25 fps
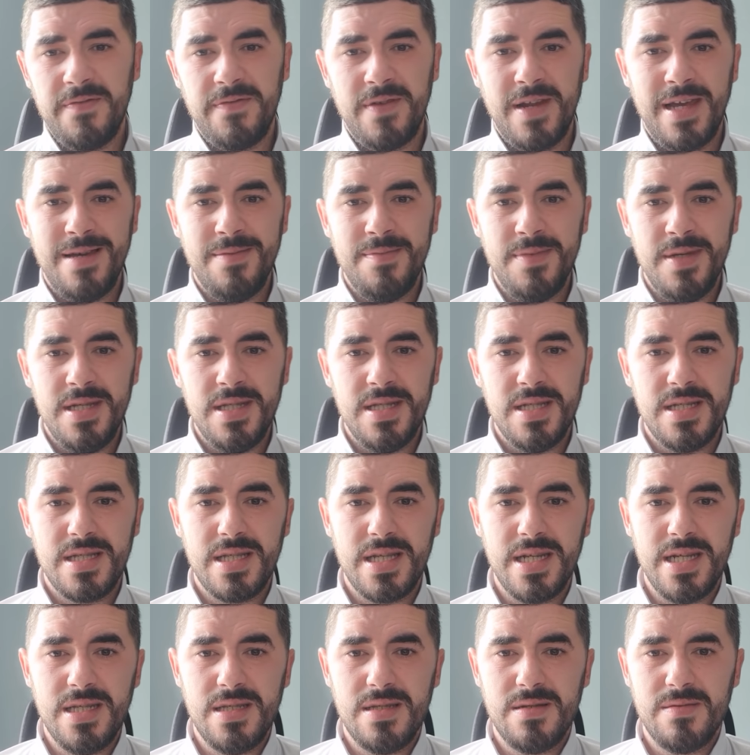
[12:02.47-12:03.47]
flatter me in the
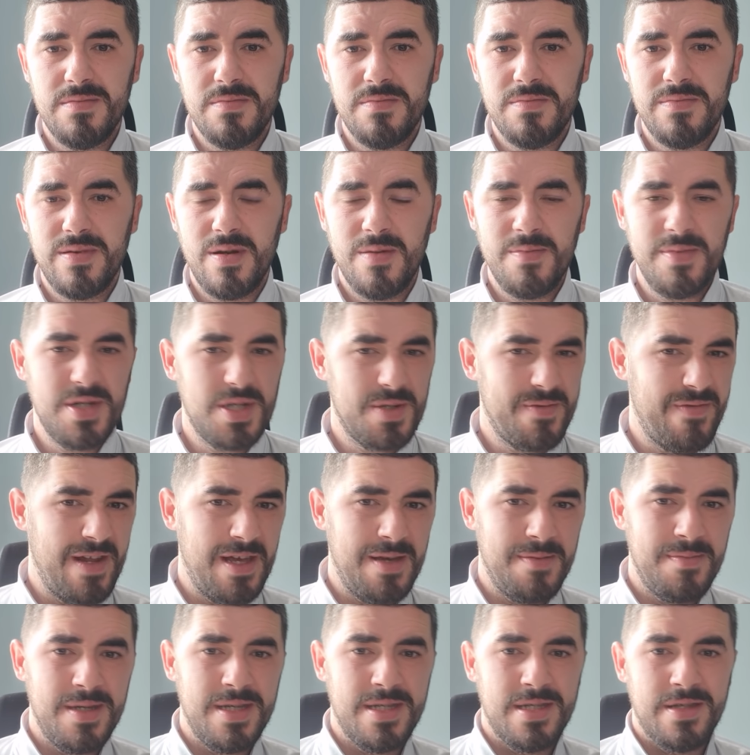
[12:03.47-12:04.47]
street, probably
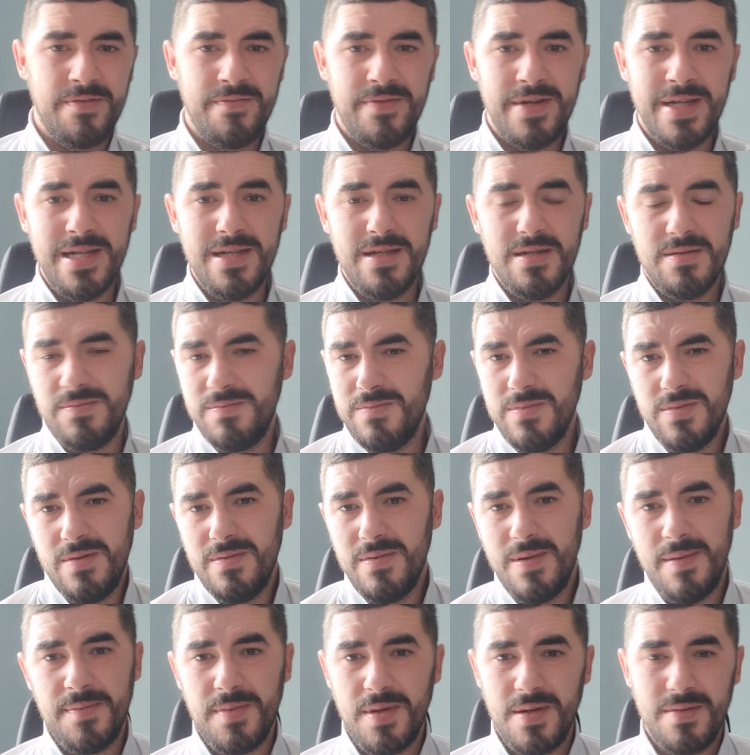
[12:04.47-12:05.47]
flatter me in the ring.
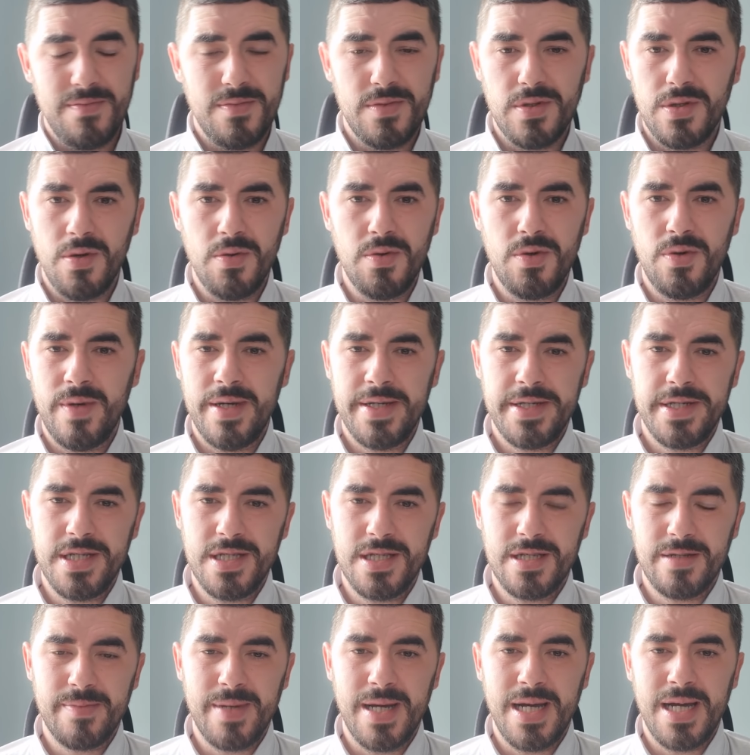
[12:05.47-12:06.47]
Well, I'm not, no
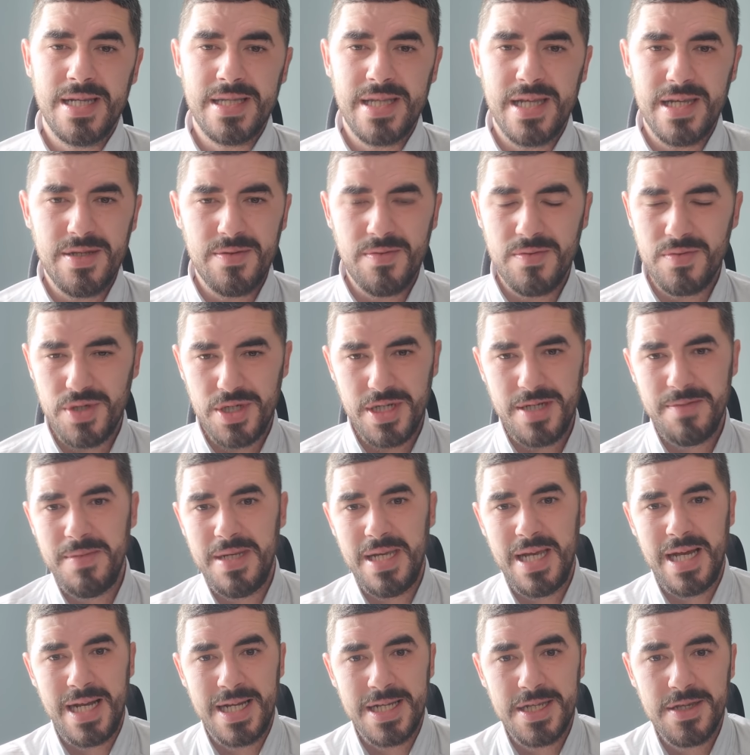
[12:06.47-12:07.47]
questions about that. You won't see
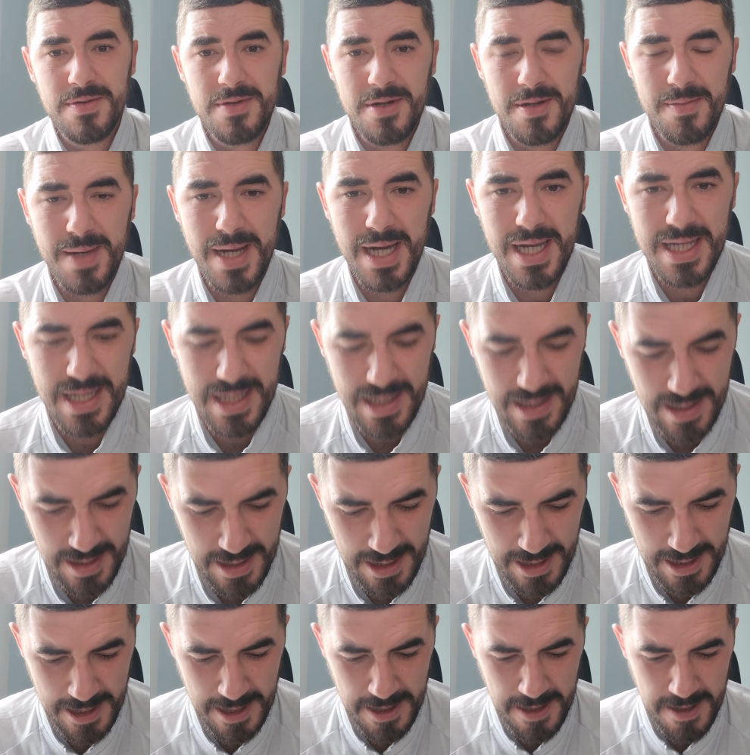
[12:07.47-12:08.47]
me arguing about that.
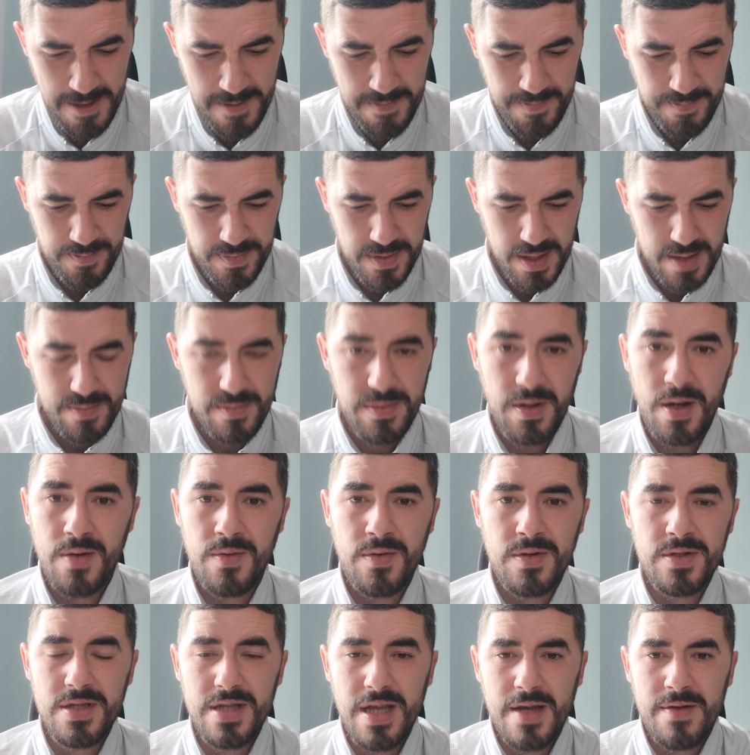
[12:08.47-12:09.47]
But I
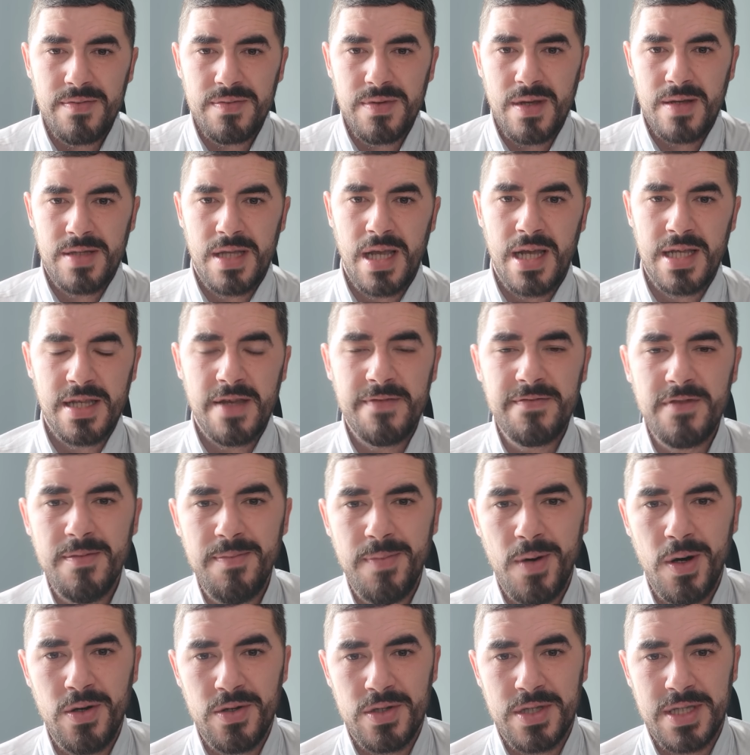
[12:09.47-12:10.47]
wouldn't have, I'd have the
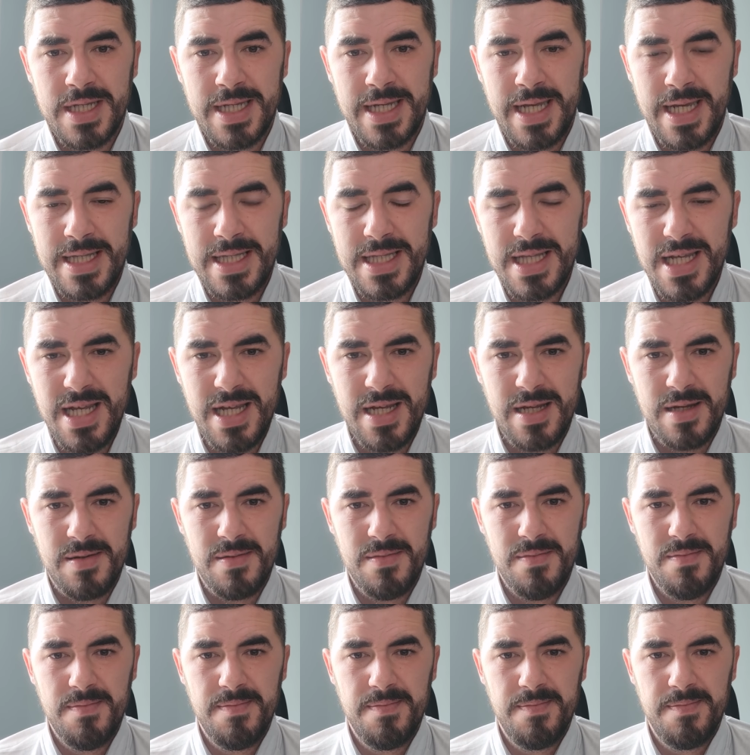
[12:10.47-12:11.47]
balls to get there.
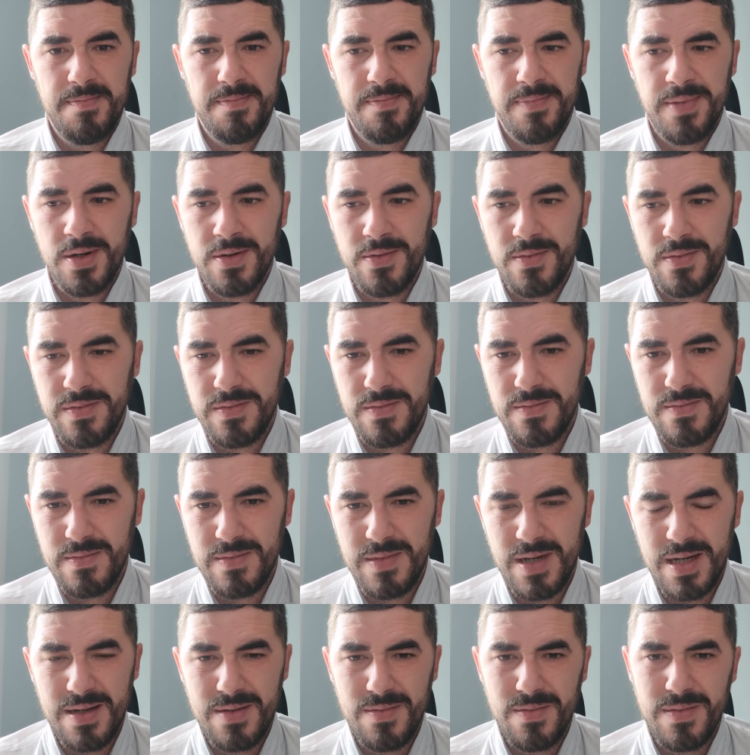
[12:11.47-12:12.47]
But
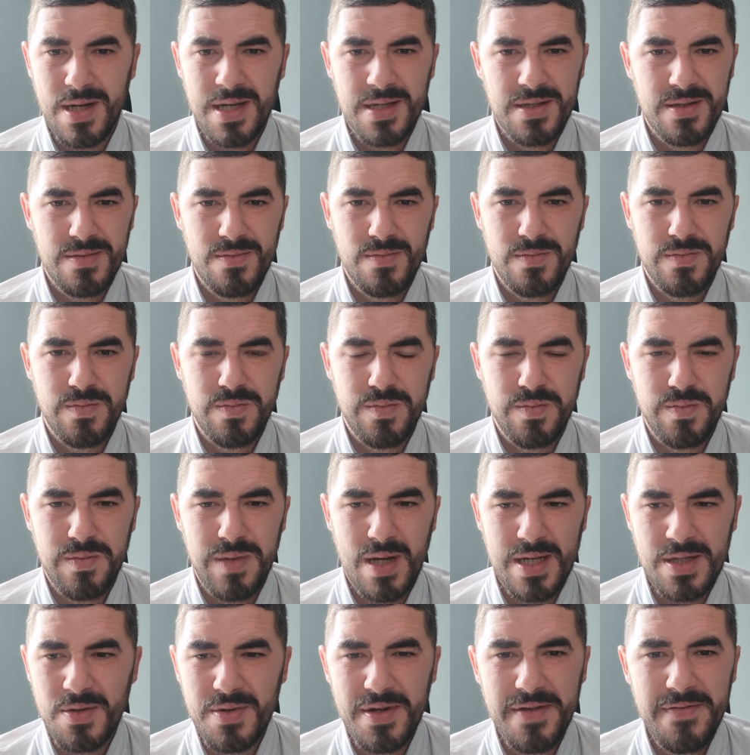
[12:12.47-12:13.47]

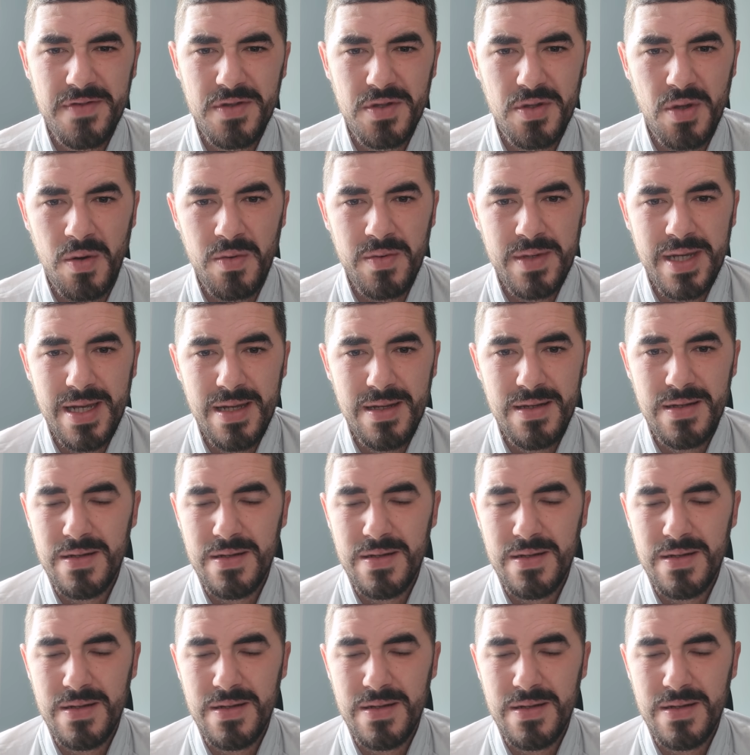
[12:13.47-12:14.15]
I don't even know you.